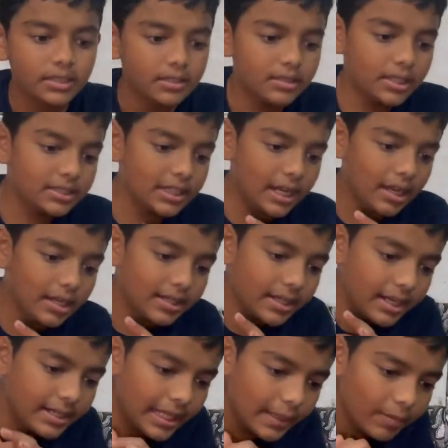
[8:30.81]
a
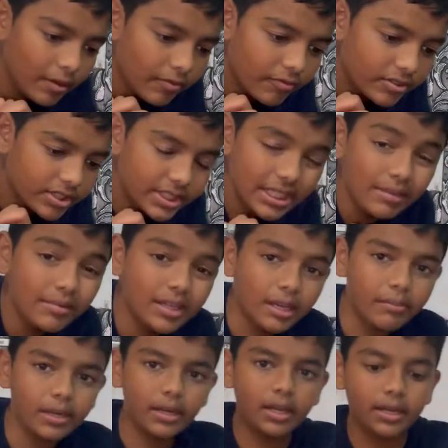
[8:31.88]
type of steam
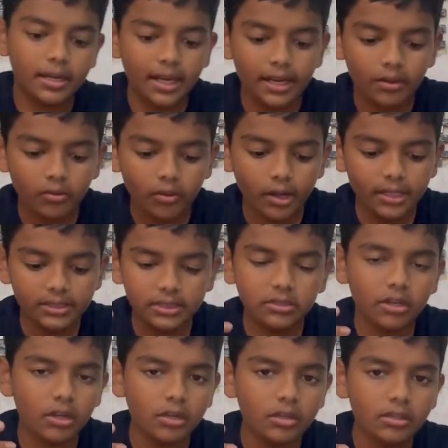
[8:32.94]
come in it, right? What is it
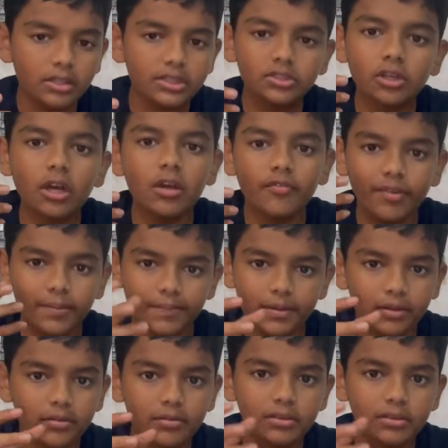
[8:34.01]
called? It's called vapor.